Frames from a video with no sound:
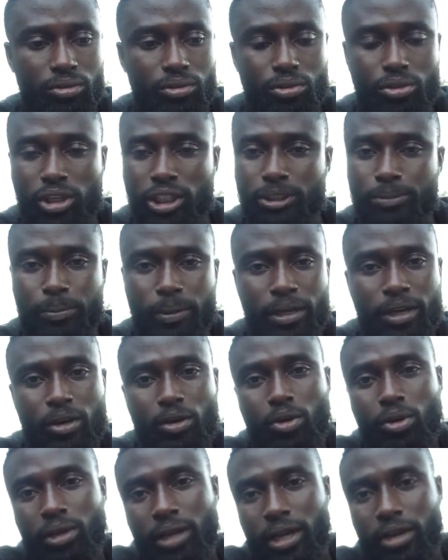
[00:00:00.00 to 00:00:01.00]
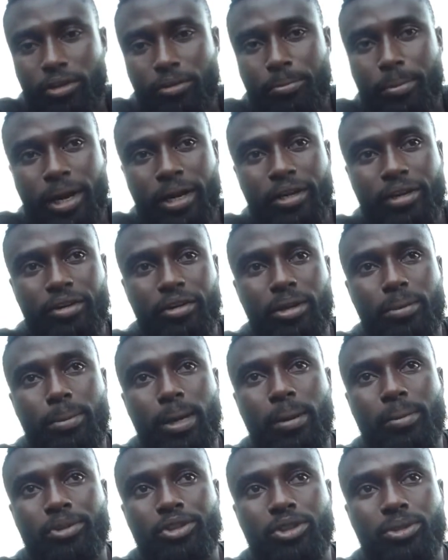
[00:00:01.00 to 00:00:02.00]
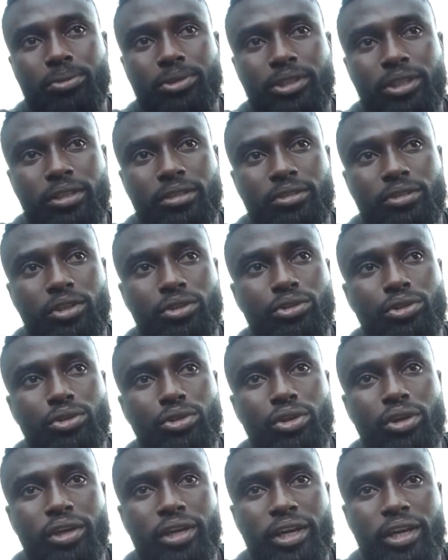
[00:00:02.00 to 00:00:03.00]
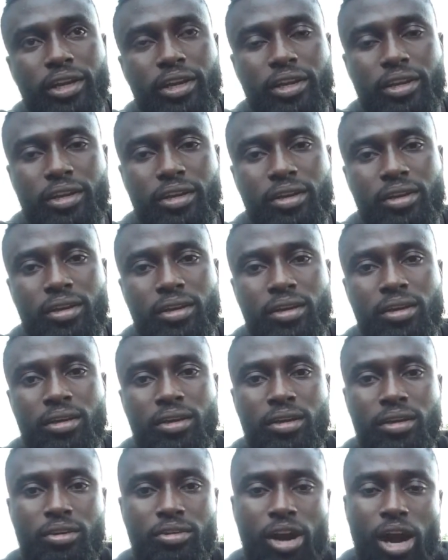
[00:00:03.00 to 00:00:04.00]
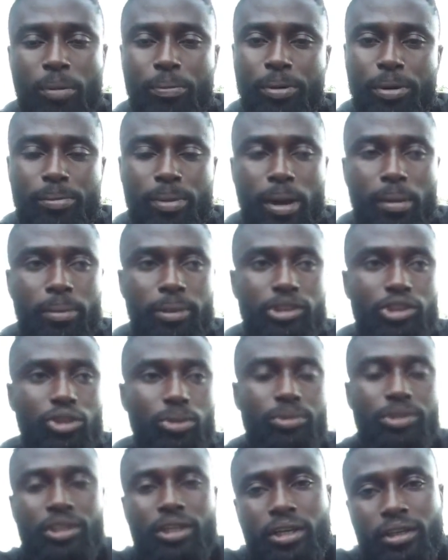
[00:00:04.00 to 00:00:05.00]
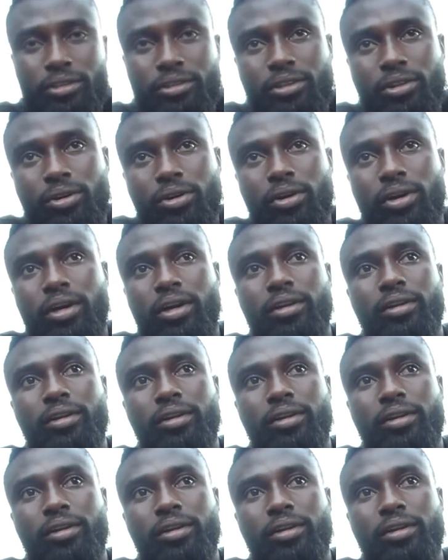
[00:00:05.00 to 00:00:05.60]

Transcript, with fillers: do not spend a whole lot of money on the barbershop chairs also do not get any crappy barbershop chairs, you know.